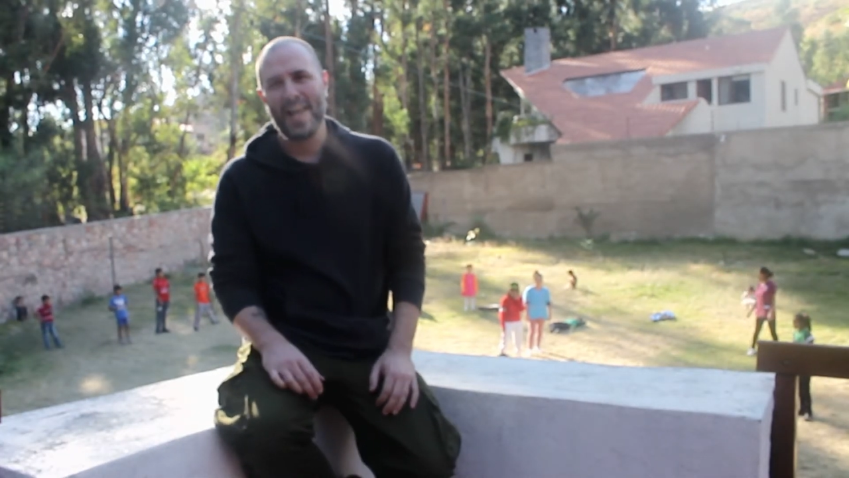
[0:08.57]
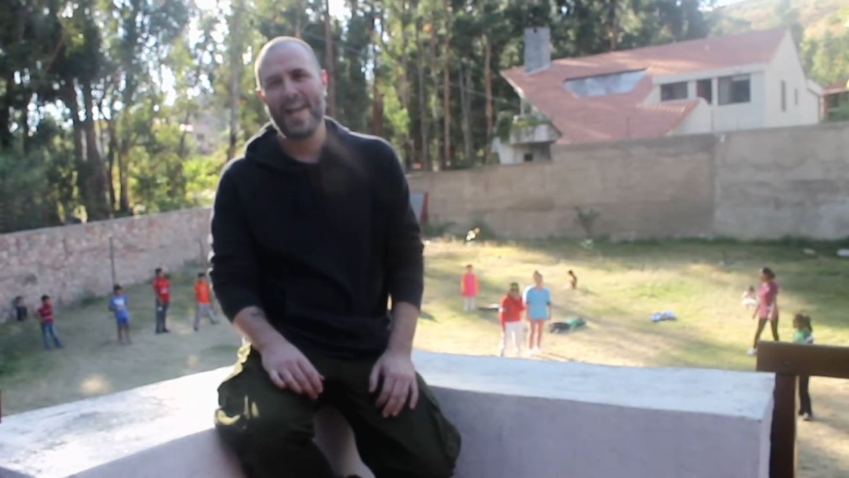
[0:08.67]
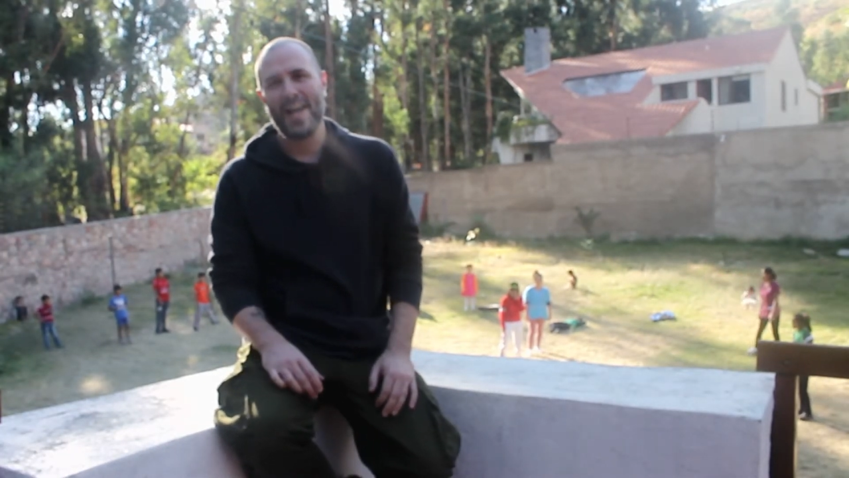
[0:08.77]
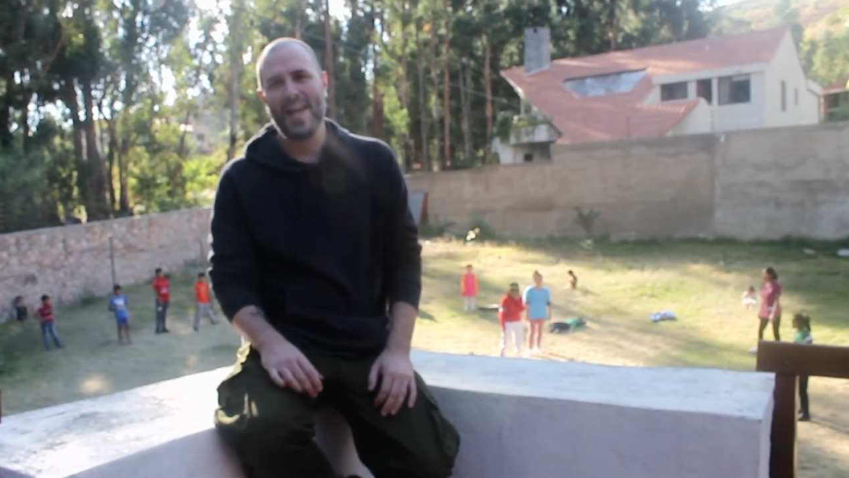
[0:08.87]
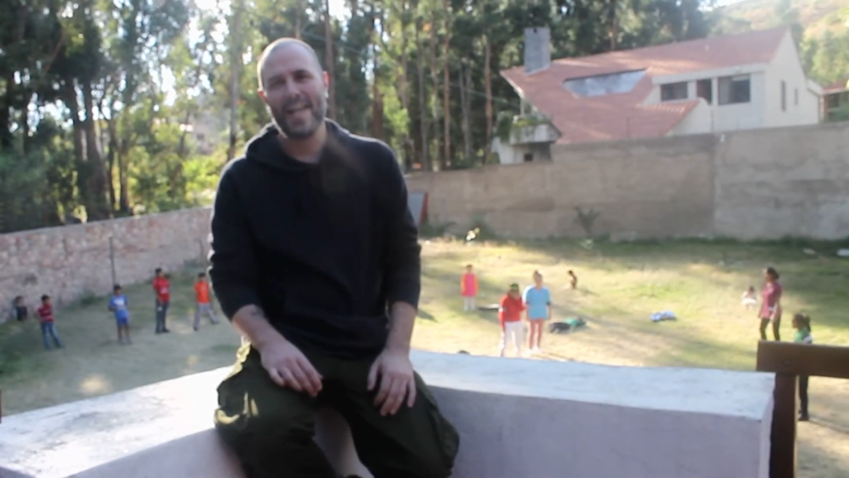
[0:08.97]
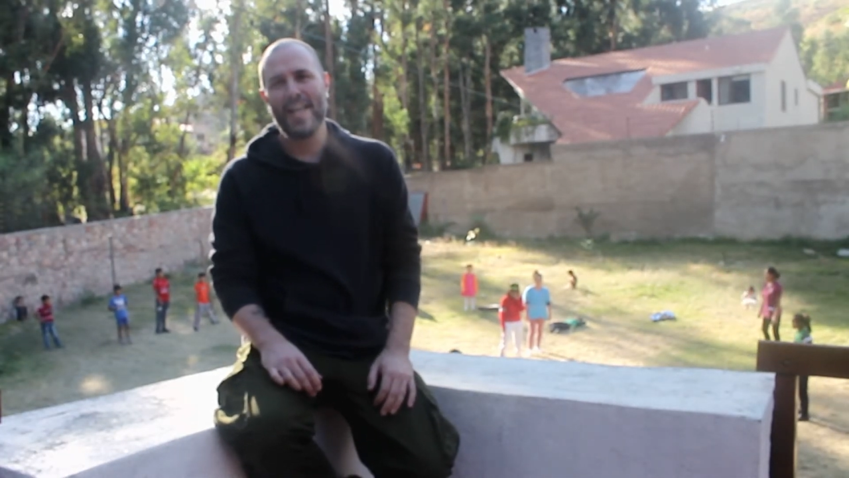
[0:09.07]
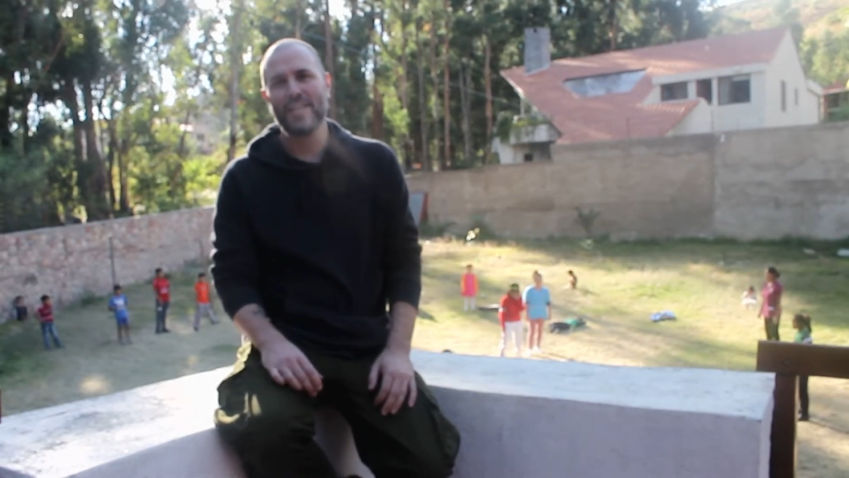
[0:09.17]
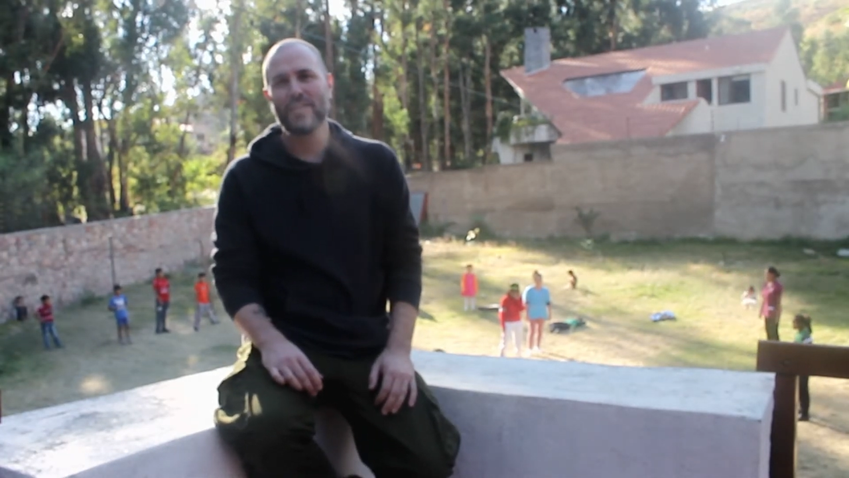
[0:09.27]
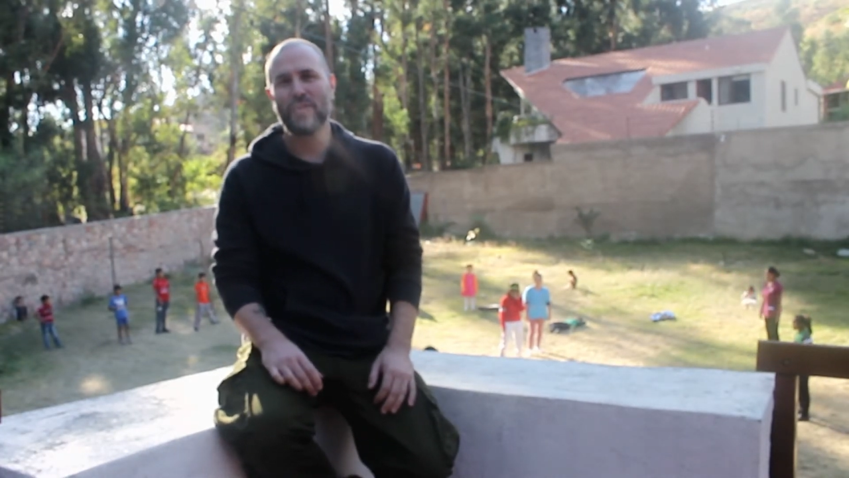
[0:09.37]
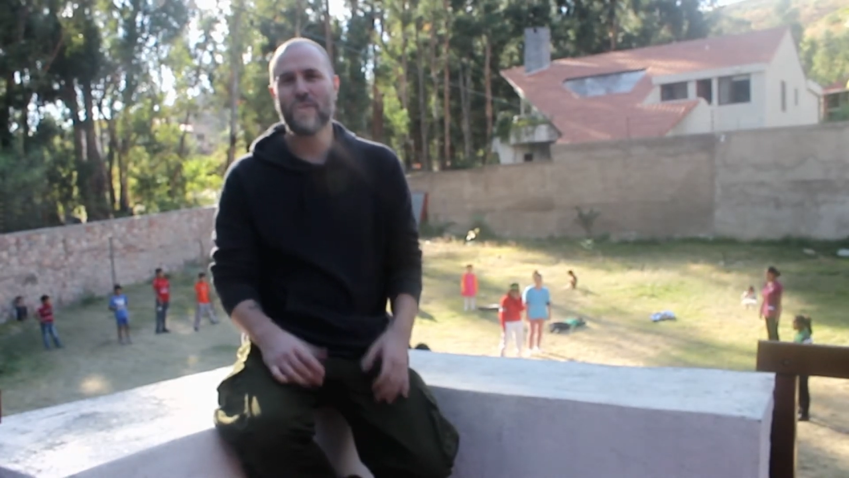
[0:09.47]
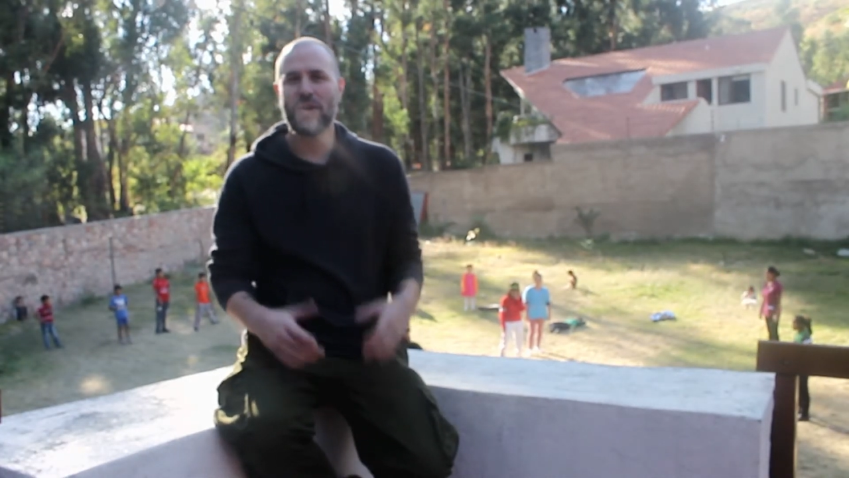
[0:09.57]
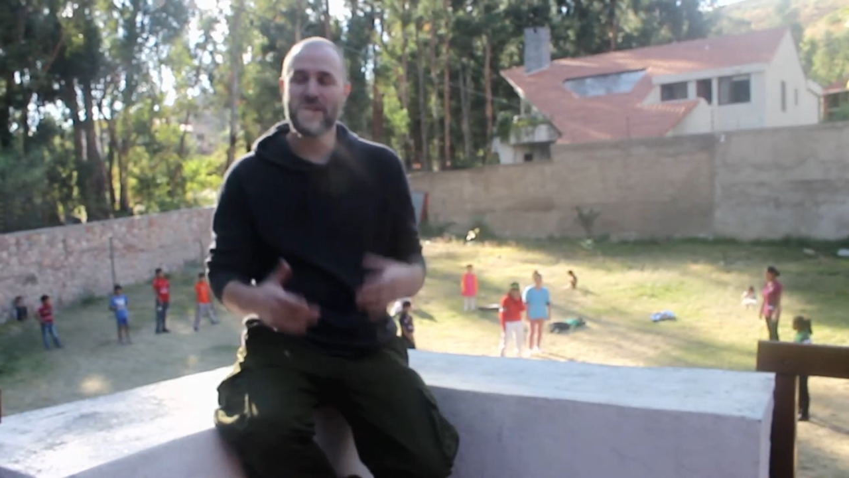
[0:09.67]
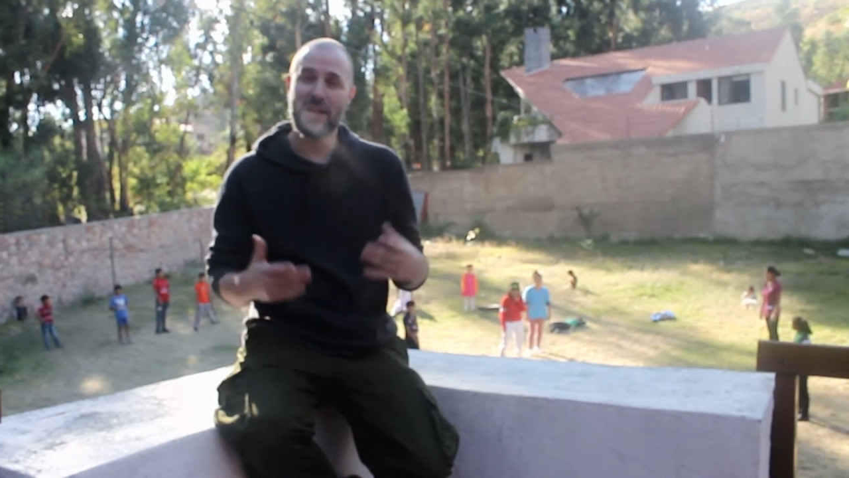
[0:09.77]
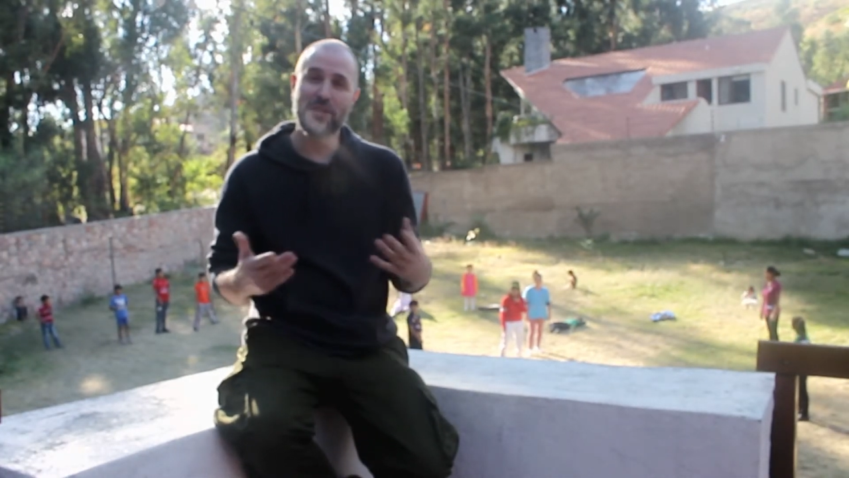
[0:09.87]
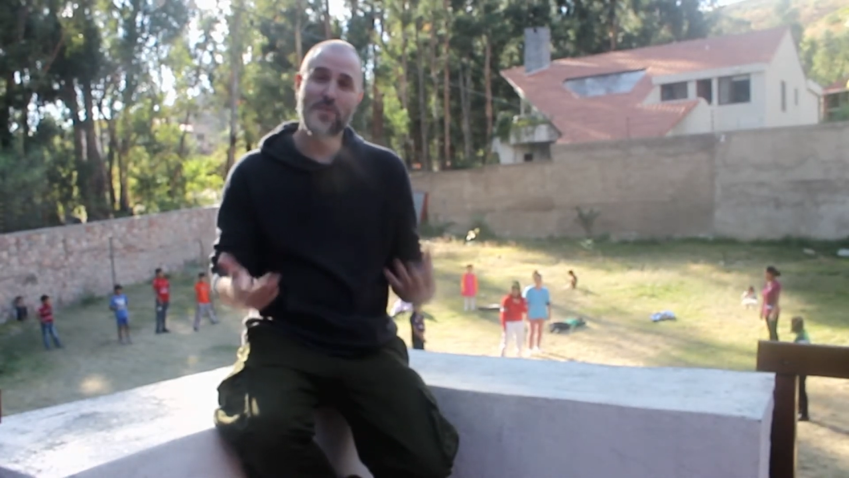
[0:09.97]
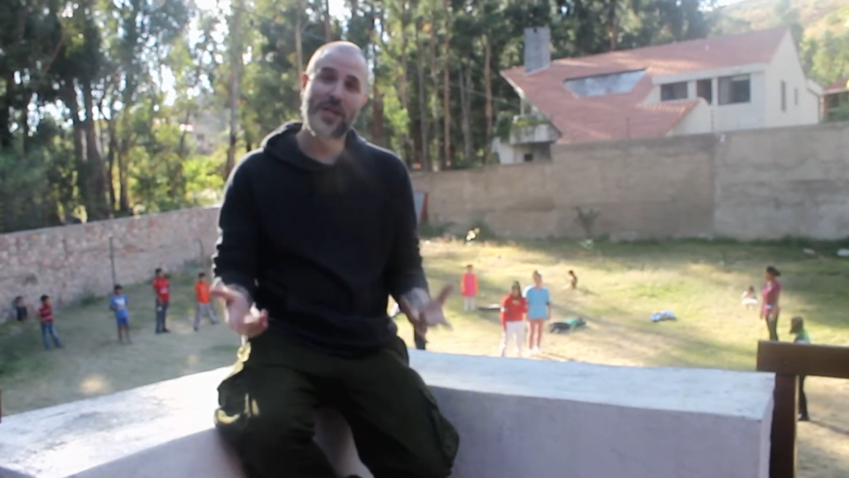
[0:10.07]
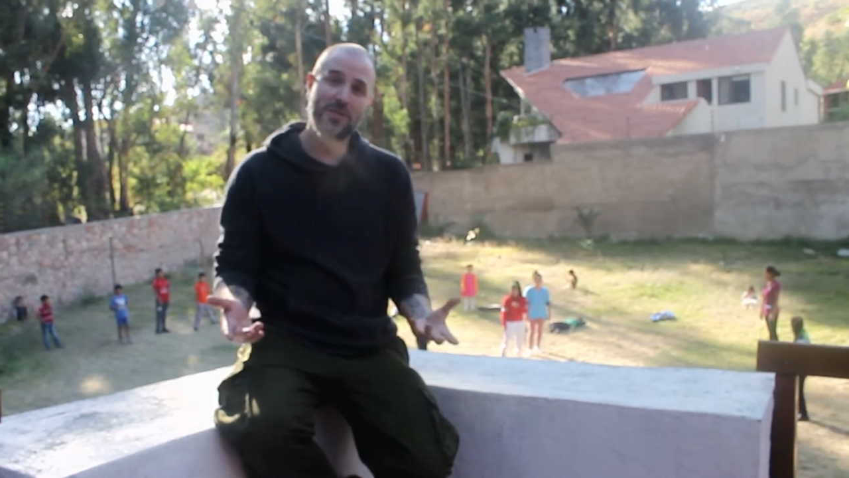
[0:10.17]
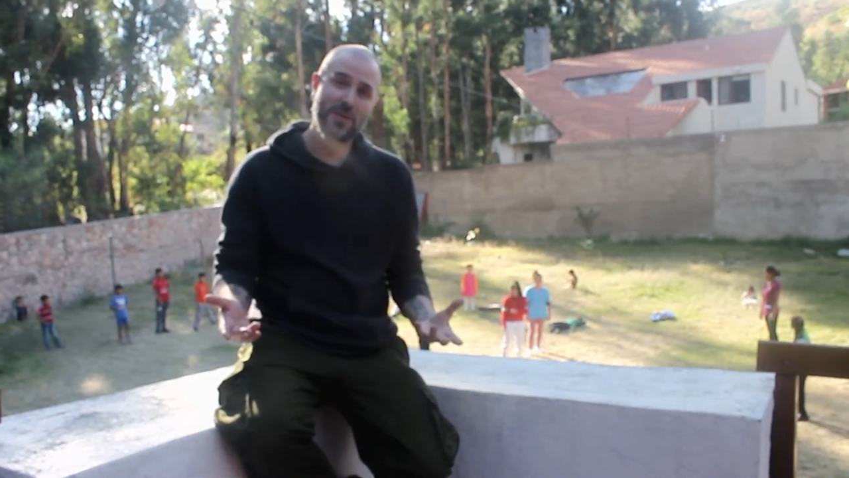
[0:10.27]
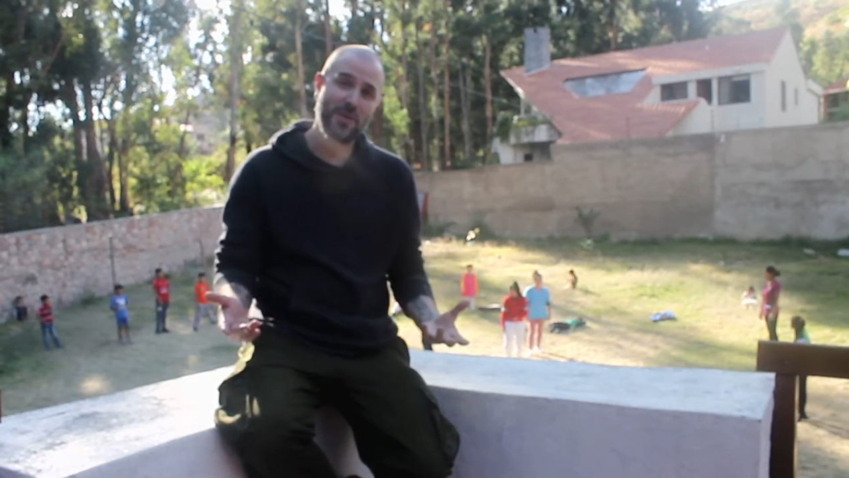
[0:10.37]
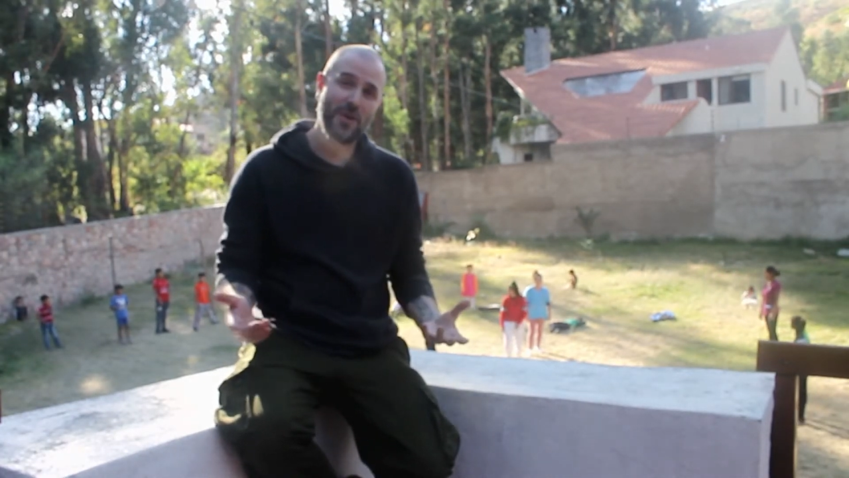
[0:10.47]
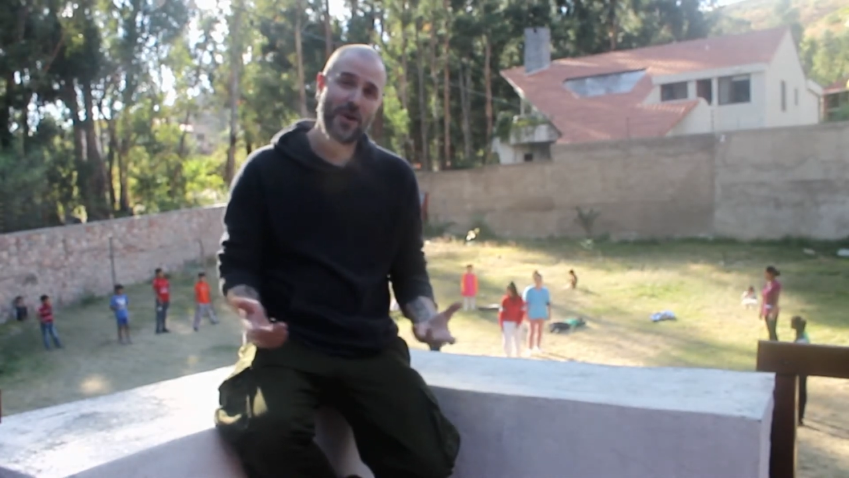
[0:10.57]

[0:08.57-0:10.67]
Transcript: and so we want to touch base with you